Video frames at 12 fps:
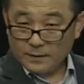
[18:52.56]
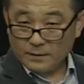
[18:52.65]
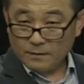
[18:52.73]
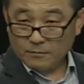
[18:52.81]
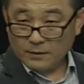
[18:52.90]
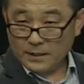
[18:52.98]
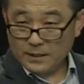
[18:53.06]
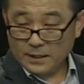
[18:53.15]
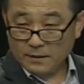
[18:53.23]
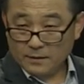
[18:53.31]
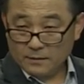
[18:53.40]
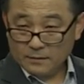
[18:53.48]
around
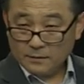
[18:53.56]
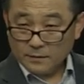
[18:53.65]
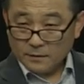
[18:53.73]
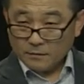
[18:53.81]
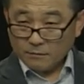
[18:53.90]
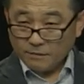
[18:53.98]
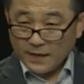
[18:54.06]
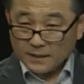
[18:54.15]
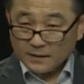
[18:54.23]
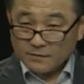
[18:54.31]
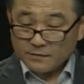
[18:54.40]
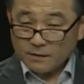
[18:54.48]
here. The
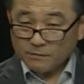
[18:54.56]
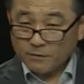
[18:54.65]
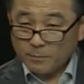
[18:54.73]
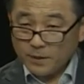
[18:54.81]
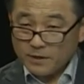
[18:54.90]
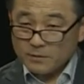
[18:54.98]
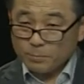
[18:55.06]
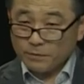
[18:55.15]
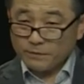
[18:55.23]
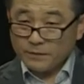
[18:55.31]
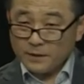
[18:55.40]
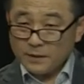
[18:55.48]
fact that self-repair is
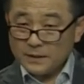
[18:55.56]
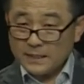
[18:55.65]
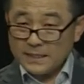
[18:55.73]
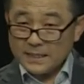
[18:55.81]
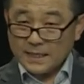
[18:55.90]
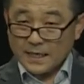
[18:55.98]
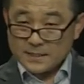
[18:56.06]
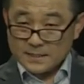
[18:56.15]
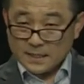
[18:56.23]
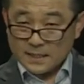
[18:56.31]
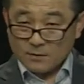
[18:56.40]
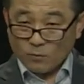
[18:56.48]
preferred indicates
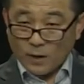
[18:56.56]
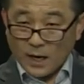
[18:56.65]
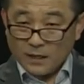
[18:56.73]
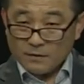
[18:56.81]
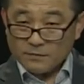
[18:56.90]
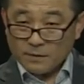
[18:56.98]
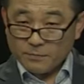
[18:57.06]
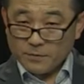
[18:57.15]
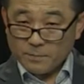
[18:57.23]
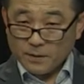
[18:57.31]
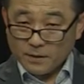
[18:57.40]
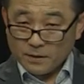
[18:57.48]
that while
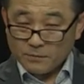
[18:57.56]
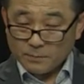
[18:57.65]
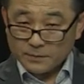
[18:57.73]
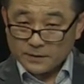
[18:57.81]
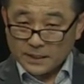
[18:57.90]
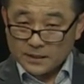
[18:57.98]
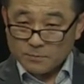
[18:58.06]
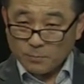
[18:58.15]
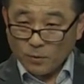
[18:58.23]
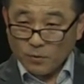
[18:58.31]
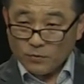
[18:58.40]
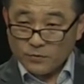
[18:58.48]
self-repair represents
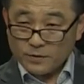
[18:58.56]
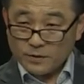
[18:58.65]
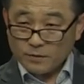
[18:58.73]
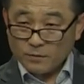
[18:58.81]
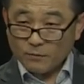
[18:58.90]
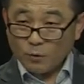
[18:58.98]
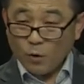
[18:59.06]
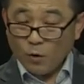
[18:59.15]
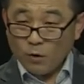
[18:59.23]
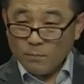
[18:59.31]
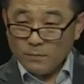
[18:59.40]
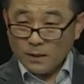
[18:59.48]
both the
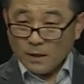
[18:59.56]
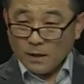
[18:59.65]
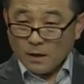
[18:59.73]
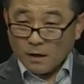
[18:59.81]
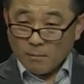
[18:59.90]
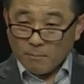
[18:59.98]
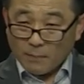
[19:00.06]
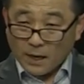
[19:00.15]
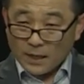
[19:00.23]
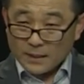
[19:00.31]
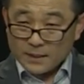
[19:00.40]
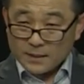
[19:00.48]
norm or
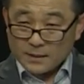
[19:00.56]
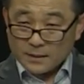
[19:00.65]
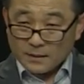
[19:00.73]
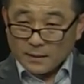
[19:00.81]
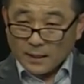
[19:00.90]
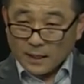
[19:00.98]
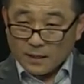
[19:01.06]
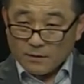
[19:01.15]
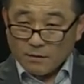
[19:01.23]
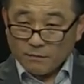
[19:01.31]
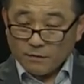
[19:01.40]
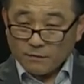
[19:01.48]
market and
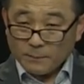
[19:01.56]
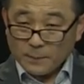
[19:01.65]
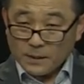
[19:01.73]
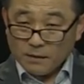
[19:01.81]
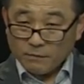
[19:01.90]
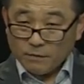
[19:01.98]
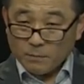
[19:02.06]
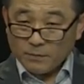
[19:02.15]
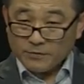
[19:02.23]
therefore familiar form of